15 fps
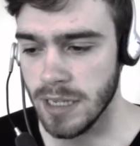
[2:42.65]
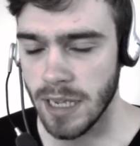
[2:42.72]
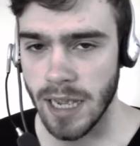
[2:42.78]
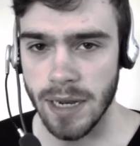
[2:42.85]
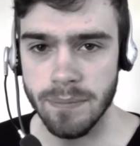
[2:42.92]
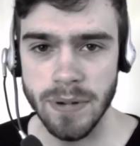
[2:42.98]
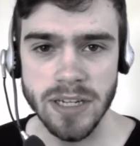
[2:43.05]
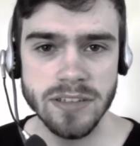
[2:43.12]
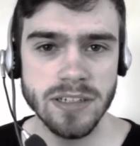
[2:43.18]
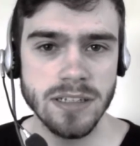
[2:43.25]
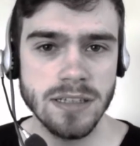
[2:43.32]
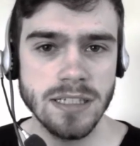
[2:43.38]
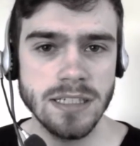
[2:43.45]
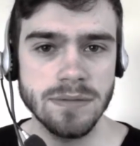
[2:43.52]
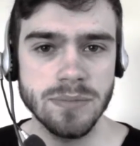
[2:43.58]
and
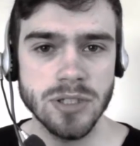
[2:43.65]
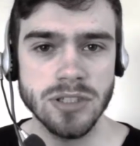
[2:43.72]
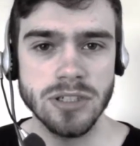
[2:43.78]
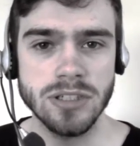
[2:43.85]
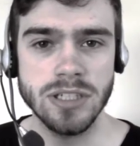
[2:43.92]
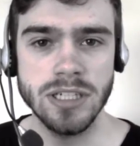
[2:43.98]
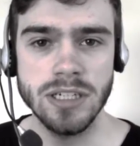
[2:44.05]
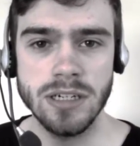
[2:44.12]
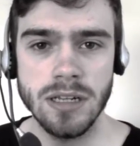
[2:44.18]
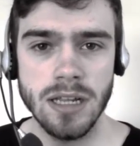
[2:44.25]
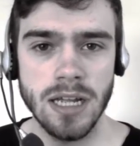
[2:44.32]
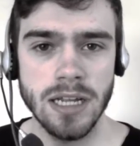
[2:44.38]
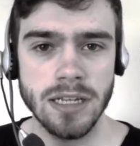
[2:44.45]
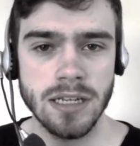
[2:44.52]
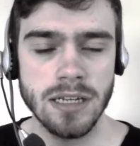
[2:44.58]
basically the Musketeer
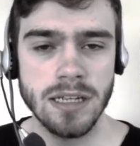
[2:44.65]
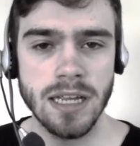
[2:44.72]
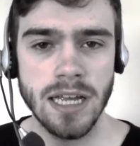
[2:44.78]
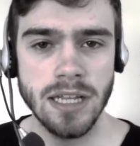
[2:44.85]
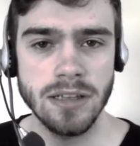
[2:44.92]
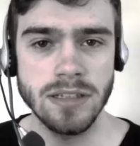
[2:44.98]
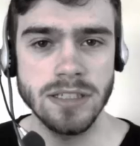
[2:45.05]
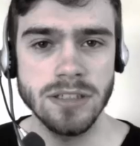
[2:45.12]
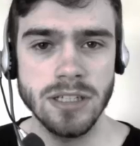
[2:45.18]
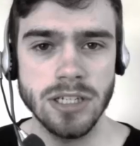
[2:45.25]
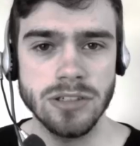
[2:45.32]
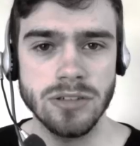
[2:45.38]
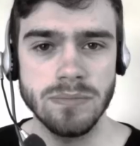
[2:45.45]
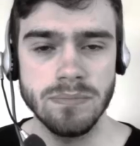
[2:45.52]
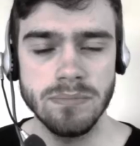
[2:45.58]
can deal a
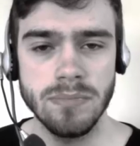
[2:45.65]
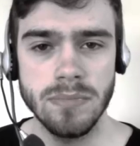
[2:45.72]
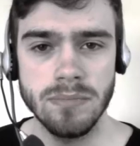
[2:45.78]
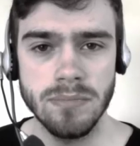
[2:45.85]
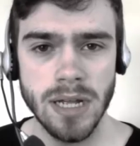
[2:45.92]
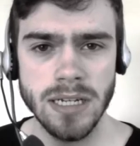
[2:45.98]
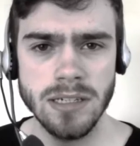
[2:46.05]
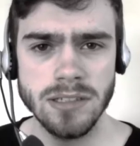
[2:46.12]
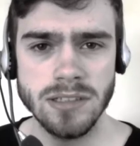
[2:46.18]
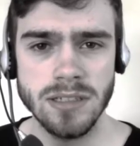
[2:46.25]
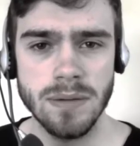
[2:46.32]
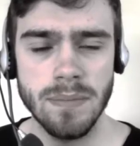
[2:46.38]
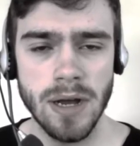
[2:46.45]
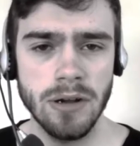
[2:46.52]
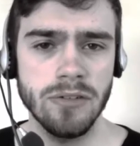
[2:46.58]
tremendous
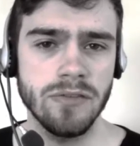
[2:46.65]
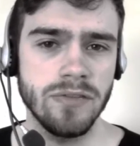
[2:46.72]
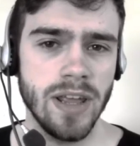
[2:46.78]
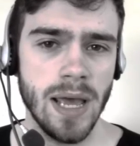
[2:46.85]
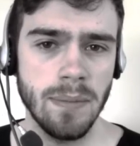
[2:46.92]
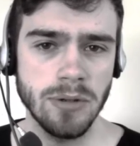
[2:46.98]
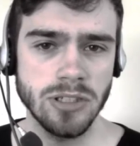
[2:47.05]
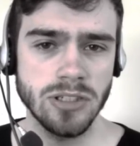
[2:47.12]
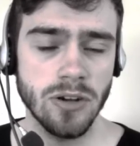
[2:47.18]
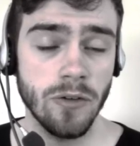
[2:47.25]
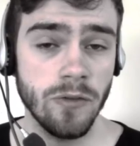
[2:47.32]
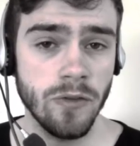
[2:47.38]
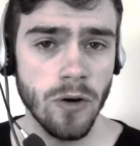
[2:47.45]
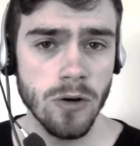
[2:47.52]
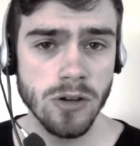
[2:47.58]
amount of damage,
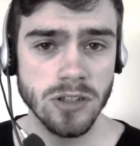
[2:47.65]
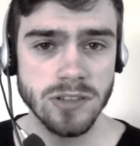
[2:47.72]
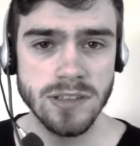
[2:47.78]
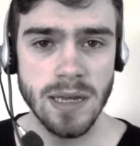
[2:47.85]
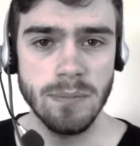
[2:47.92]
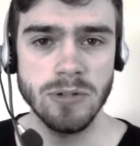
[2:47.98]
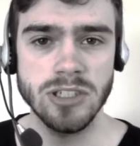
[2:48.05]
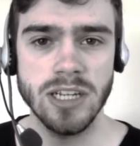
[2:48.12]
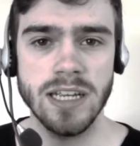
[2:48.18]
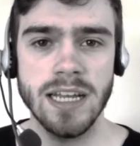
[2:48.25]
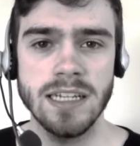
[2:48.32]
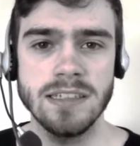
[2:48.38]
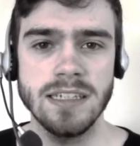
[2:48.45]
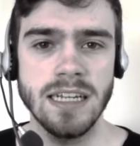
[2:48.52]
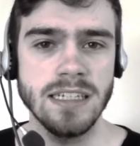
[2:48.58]
focus damage
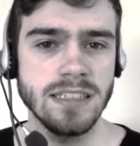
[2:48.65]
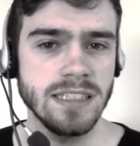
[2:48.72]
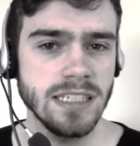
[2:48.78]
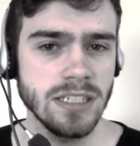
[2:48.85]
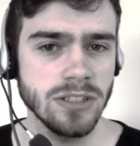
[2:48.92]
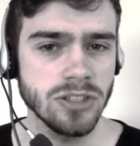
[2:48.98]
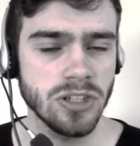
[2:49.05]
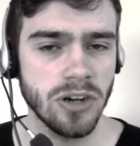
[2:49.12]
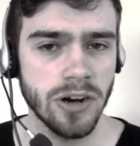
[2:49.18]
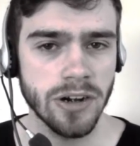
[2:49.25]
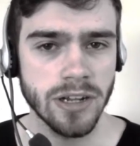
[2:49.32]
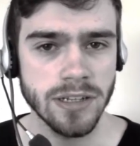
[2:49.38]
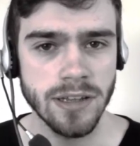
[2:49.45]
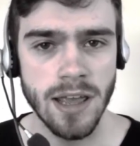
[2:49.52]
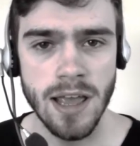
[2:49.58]
against a single
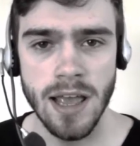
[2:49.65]
target.